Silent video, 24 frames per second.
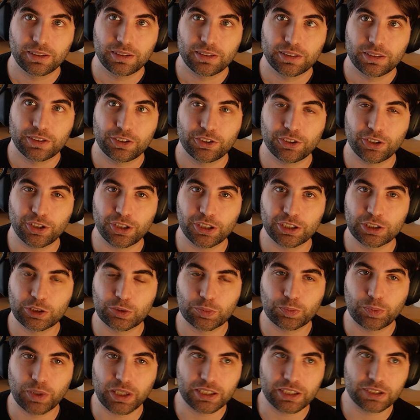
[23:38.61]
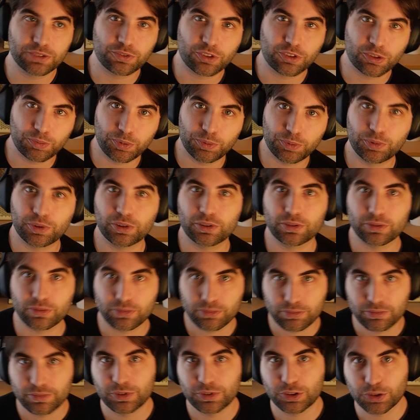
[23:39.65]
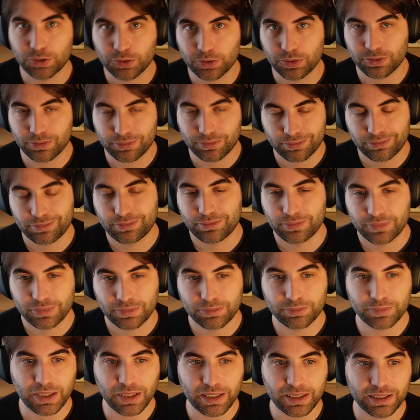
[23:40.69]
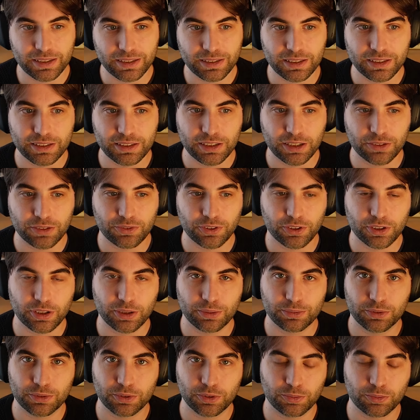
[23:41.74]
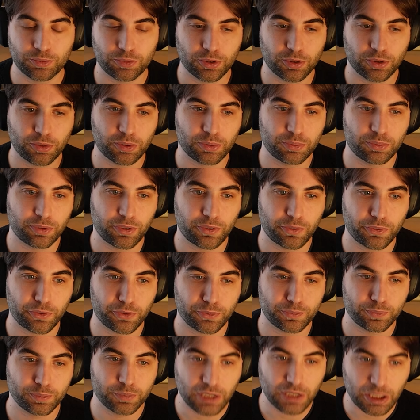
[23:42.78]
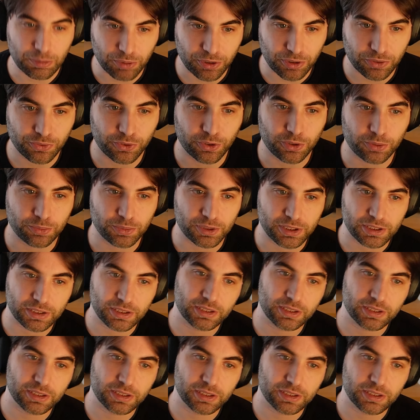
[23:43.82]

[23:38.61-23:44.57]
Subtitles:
knowledge base for people to make it easier for them to improve the performance.